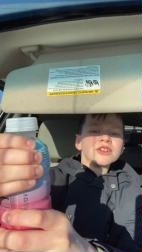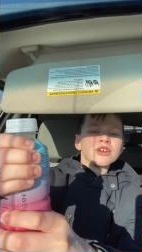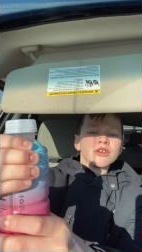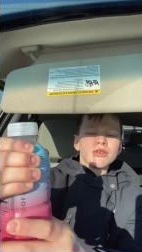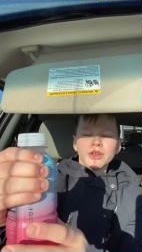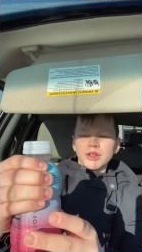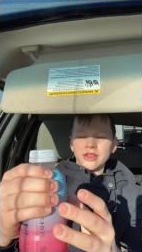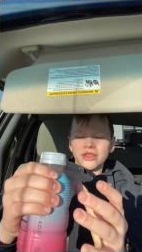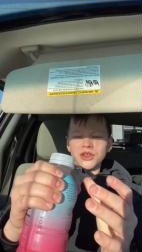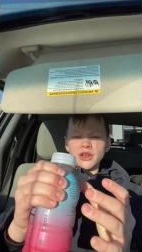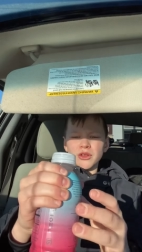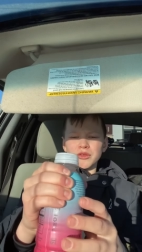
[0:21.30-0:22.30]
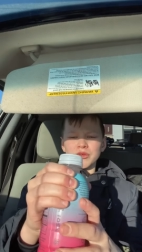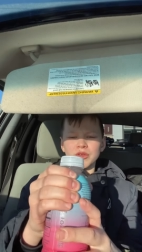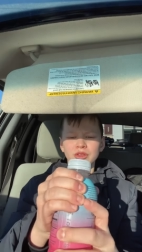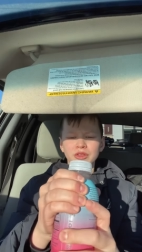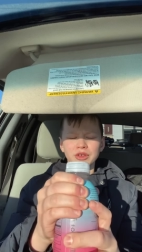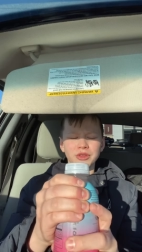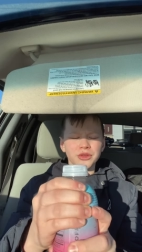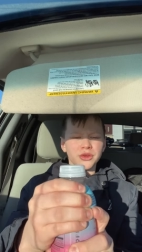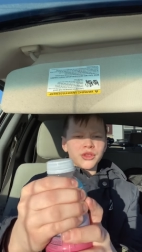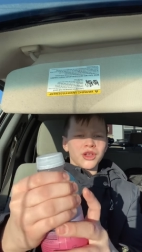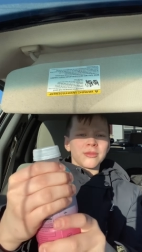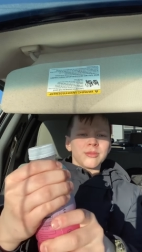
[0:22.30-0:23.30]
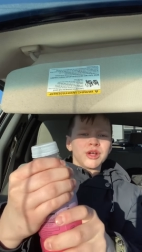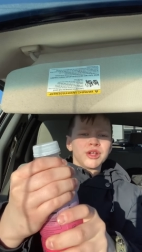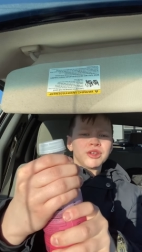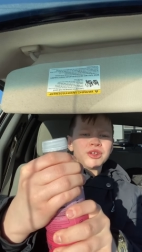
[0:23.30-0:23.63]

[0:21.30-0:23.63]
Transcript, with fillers: Oh I think I'll do it on the other side, but